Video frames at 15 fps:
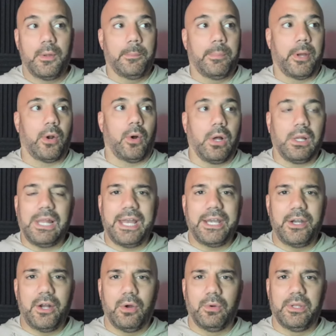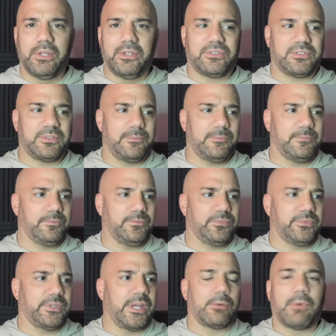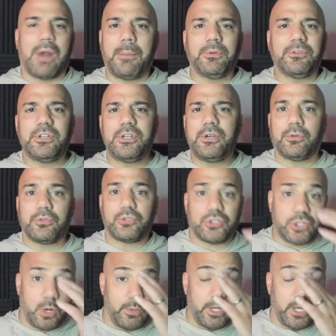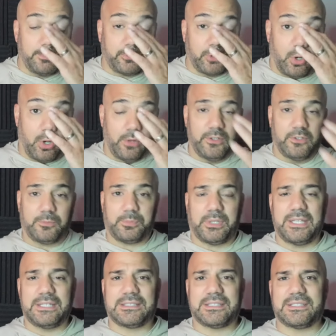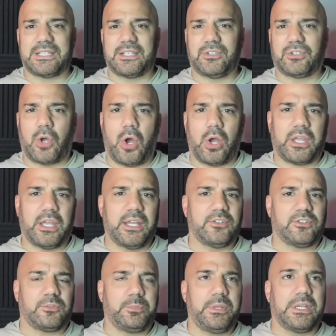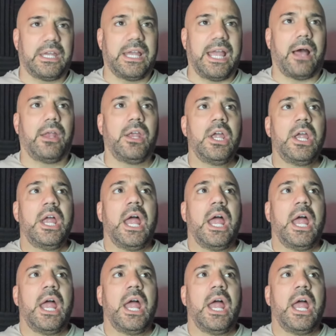But all I know is that Robert De Niro showing up to all these places and talking and speaking out.